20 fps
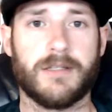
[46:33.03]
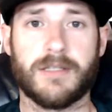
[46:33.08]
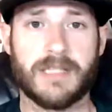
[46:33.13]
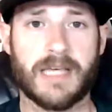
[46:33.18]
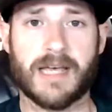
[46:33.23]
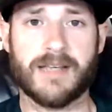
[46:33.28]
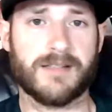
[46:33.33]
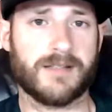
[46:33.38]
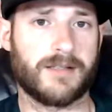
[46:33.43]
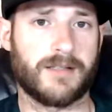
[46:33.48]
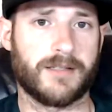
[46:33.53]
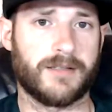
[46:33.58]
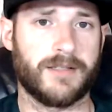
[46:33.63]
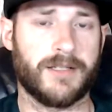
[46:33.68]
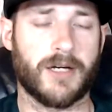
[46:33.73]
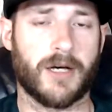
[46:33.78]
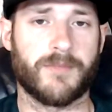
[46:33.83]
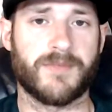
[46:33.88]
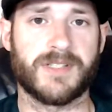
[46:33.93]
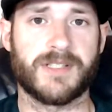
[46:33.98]
Yes,
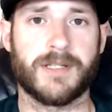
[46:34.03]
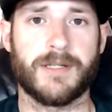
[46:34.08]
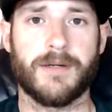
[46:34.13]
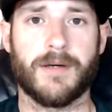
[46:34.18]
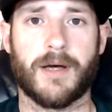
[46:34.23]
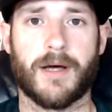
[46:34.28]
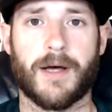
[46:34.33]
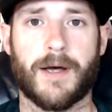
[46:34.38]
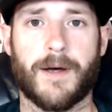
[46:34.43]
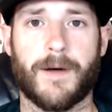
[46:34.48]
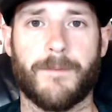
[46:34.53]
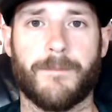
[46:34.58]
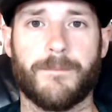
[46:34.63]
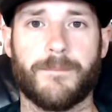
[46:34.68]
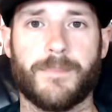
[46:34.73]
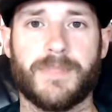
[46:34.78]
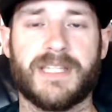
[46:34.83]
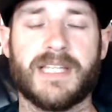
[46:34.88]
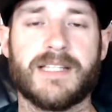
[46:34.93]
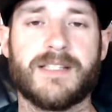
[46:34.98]
clearly, obviously. But
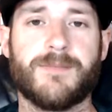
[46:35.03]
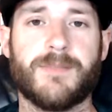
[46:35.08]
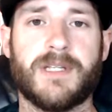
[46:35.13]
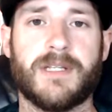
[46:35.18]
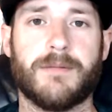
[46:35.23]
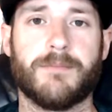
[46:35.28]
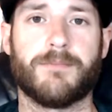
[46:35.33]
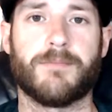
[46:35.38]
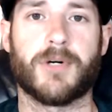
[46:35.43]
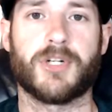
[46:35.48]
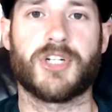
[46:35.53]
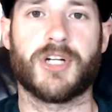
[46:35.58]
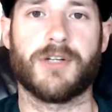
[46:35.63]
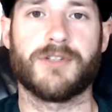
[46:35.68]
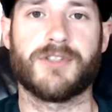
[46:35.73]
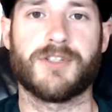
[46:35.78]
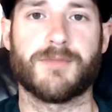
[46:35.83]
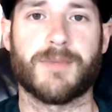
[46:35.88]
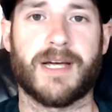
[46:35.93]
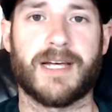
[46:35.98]
that's me.
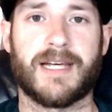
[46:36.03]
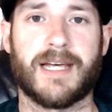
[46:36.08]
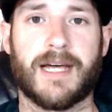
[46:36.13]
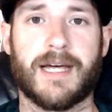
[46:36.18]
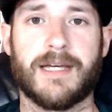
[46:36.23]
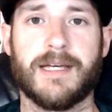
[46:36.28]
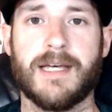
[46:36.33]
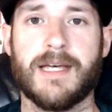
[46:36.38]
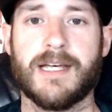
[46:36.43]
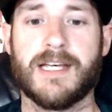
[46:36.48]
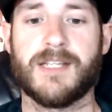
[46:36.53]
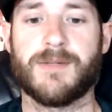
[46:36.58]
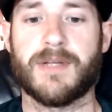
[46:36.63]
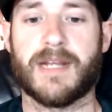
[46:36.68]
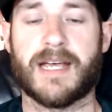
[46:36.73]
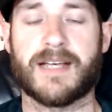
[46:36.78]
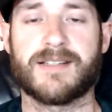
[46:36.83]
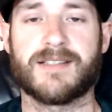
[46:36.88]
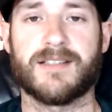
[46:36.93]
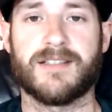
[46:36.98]
Barcelos is my guy. He's
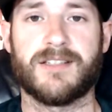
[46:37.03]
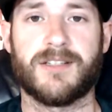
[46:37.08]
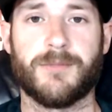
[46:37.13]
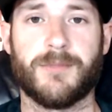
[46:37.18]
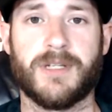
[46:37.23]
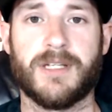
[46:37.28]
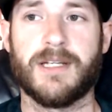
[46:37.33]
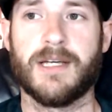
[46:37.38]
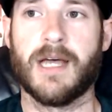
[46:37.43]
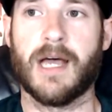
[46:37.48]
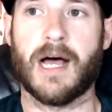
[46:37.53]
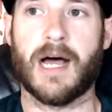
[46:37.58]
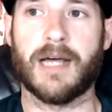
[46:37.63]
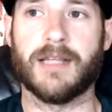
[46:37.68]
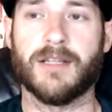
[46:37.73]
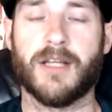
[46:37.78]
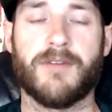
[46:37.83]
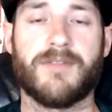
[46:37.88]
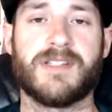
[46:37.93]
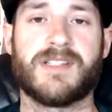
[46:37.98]
been excellent to me. I
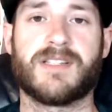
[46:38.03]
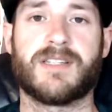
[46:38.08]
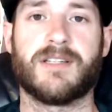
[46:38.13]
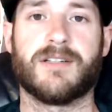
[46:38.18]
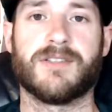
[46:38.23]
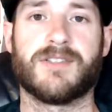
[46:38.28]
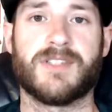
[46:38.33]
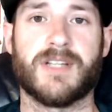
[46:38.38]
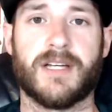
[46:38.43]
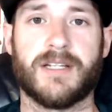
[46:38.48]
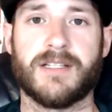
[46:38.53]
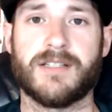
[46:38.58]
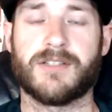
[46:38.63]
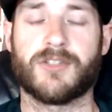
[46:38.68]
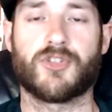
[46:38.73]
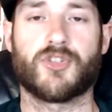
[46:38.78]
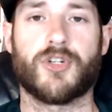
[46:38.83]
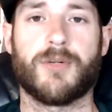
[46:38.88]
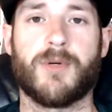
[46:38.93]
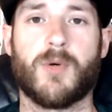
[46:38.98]
love his skill set. He's
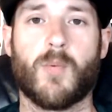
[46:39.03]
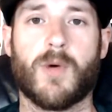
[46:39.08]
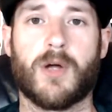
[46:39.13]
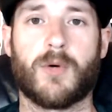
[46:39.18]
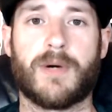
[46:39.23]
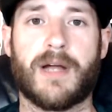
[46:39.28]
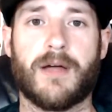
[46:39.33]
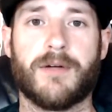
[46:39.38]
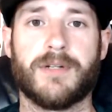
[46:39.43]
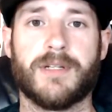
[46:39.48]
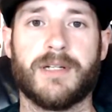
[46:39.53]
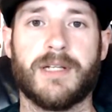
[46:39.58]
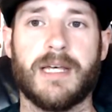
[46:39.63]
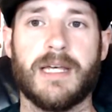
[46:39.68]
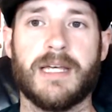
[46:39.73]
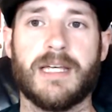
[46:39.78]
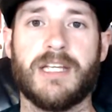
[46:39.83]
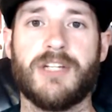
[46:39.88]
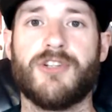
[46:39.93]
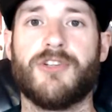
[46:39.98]
extremely well-rounded.
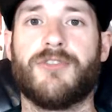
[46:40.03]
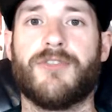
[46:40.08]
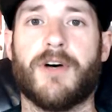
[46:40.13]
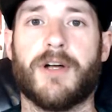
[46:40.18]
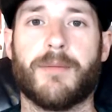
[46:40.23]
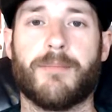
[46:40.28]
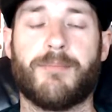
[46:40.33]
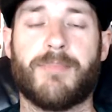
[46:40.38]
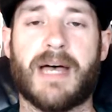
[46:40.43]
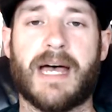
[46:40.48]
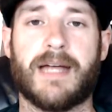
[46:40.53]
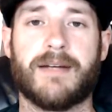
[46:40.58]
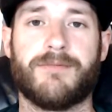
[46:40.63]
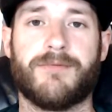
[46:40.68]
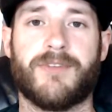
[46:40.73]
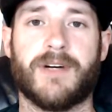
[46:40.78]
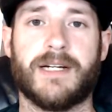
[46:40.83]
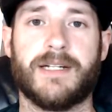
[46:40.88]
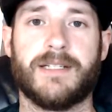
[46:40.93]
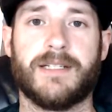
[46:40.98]
He just fought a bad
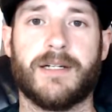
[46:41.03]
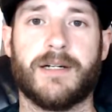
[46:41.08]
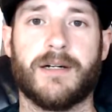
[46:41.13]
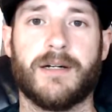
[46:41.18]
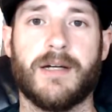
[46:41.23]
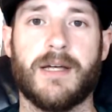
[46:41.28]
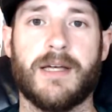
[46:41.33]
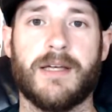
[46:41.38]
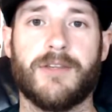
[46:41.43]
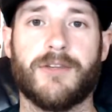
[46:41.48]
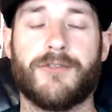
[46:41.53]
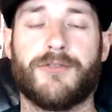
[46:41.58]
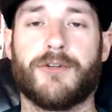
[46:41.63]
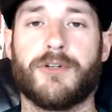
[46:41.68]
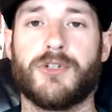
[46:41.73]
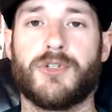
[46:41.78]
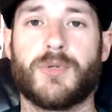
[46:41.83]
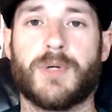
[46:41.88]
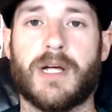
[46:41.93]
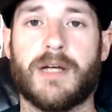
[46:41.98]
fight here. In the
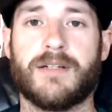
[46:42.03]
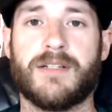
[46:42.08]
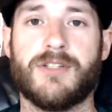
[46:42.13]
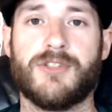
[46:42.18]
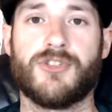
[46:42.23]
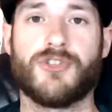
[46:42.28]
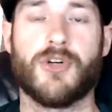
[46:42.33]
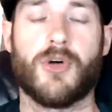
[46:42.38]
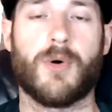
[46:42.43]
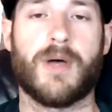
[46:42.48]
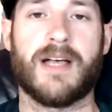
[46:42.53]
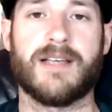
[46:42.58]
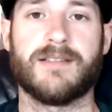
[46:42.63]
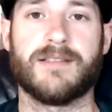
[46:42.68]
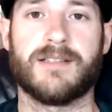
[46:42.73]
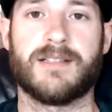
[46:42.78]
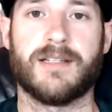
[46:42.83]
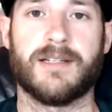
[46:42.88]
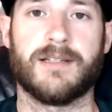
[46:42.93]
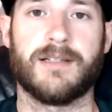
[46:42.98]
first round, he's so
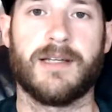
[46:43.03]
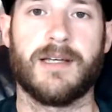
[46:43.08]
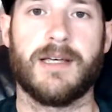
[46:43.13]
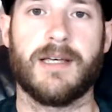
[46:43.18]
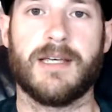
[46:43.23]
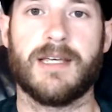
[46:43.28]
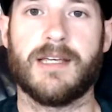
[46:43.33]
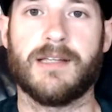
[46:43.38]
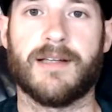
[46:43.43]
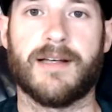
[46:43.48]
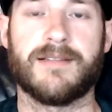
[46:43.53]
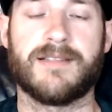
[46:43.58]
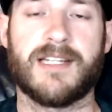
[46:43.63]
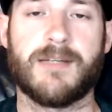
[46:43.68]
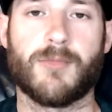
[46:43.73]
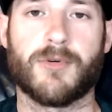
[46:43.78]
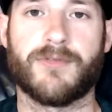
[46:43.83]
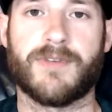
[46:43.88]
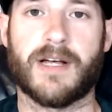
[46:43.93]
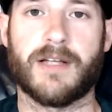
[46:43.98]
hesitant. He allows
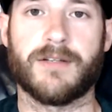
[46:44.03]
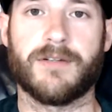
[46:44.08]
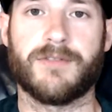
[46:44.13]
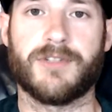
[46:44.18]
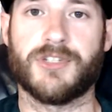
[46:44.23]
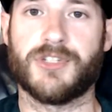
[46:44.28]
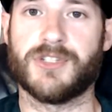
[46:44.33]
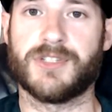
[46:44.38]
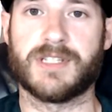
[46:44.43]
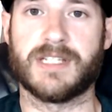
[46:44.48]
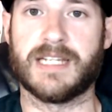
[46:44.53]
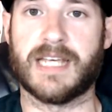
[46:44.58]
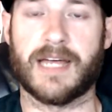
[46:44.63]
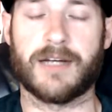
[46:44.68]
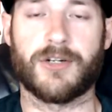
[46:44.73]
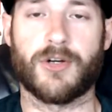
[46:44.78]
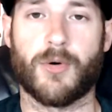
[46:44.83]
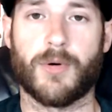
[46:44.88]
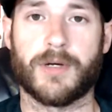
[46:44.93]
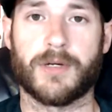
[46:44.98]
Timur Valiev to just
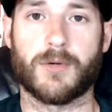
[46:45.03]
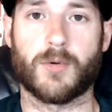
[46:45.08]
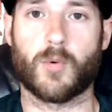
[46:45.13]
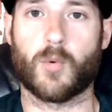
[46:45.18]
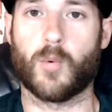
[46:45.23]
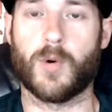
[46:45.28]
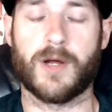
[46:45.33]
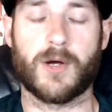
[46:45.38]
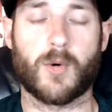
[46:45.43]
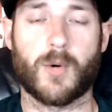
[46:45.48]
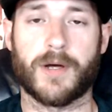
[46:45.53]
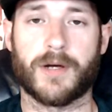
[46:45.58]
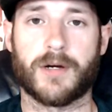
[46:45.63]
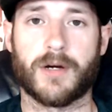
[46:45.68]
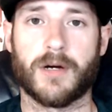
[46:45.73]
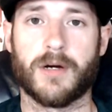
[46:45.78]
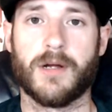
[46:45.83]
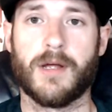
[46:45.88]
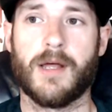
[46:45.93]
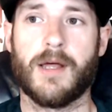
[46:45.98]
get going way
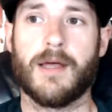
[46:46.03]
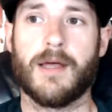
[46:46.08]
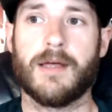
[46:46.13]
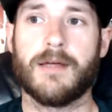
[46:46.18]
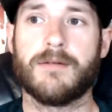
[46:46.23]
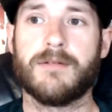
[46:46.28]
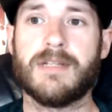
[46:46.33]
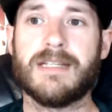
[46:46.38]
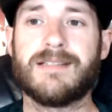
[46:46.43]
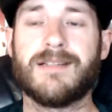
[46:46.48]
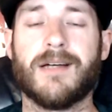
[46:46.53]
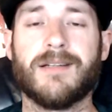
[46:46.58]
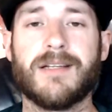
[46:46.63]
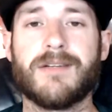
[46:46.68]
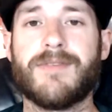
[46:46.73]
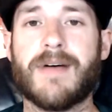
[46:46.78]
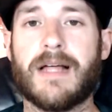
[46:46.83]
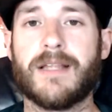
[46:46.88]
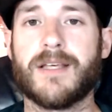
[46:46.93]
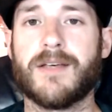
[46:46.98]
quicker. It's not
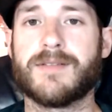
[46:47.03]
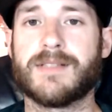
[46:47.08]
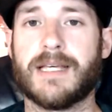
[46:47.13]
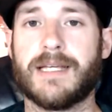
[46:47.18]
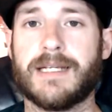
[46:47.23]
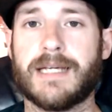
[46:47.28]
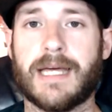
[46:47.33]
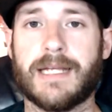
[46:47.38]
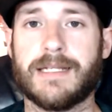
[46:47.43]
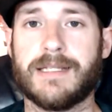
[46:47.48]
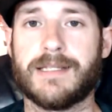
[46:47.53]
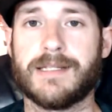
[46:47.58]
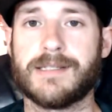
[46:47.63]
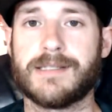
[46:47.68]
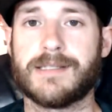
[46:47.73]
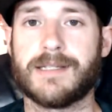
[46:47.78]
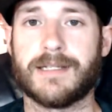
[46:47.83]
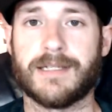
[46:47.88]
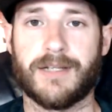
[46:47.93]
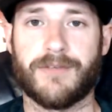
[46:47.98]
like Valiev's landing anything
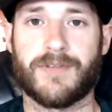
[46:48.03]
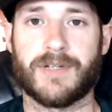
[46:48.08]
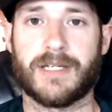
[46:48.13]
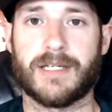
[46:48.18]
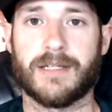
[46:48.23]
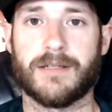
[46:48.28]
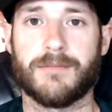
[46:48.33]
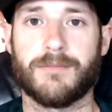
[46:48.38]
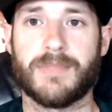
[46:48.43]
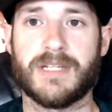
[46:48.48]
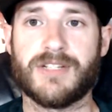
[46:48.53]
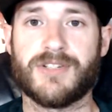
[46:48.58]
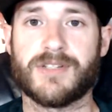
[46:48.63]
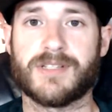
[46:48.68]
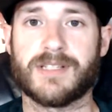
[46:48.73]
significant. He's just